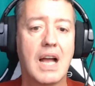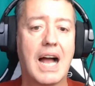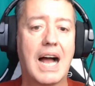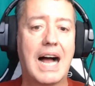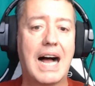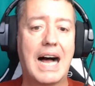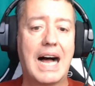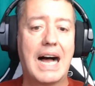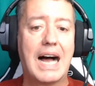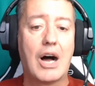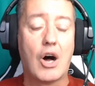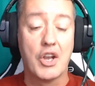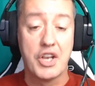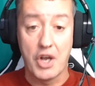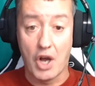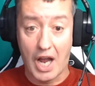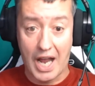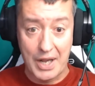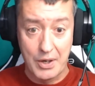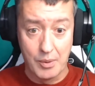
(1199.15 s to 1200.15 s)
and
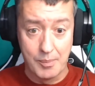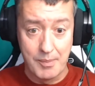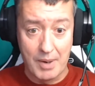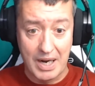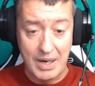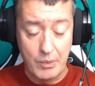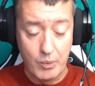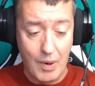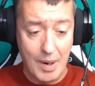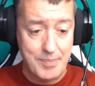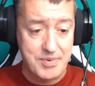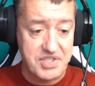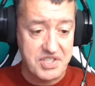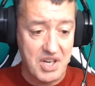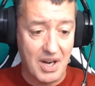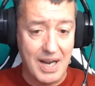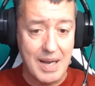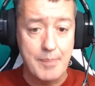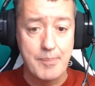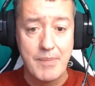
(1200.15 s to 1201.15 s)
on my
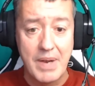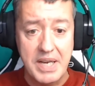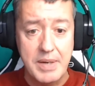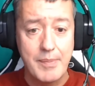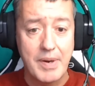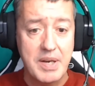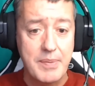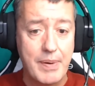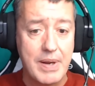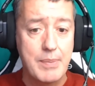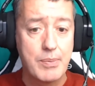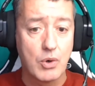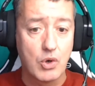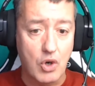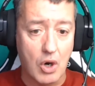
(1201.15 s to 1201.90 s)
website. Many people